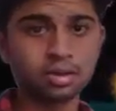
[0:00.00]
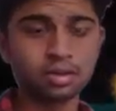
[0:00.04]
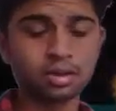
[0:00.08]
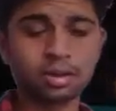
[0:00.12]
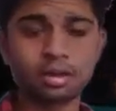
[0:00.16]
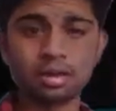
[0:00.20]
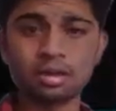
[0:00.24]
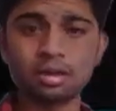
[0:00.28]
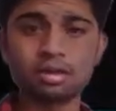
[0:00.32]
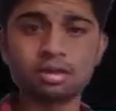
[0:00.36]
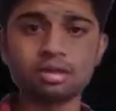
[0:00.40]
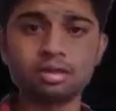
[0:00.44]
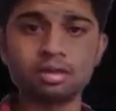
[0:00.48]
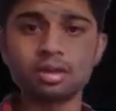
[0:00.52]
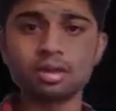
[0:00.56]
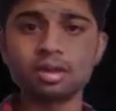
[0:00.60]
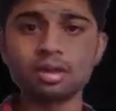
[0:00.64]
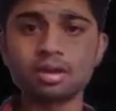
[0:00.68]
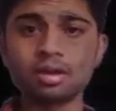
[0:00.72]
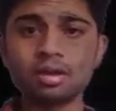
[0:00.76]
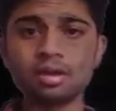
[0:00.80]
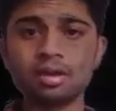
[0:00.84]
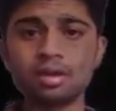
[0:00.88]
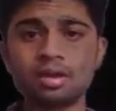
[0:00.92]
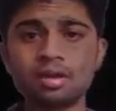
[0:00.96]
Anything
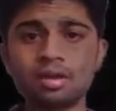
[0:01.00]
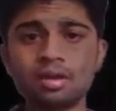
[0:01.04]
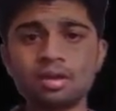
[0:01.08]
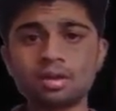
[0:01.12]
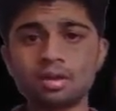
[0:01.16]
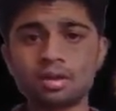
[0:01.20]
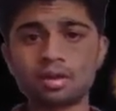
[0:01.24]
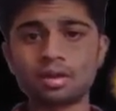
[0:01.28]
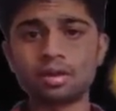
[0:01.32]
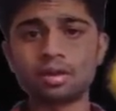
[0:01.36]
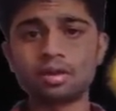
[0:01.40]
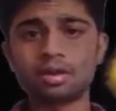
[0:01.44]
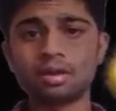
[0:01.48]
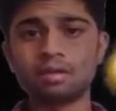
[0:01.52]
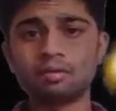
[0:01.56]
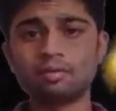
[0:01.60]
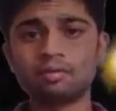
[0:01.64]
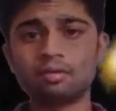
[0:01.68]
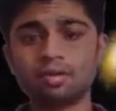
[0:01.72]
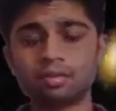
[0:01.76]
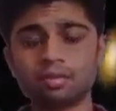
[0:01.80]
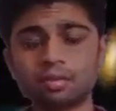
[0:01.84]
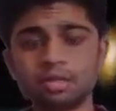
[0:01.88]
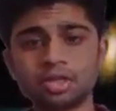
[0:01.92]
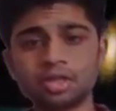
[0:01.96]
that we
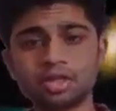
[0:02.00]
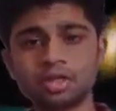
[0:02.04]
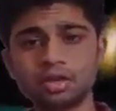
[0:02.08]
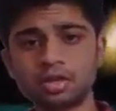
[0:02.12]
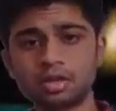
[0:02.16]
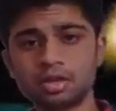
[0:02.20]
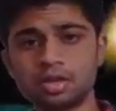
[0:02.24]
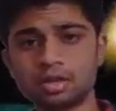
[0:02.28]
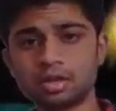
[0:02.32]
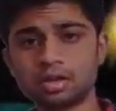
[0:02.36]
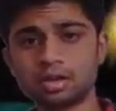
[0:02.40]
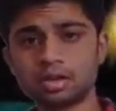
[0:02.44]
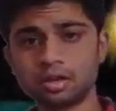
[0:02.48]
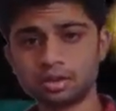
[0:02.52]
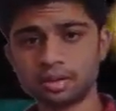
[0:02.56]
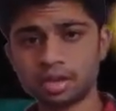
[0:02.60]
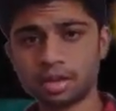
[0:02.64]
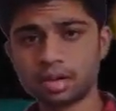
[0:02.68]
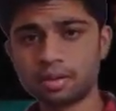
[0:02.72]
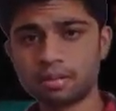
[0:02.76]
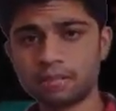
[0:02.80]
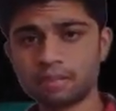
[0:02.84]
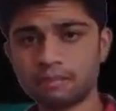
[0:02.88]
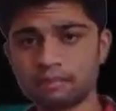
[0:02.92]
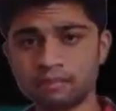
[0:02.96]
measure in
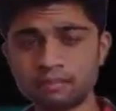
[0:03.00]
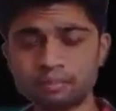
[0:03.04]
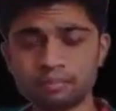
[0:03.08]
time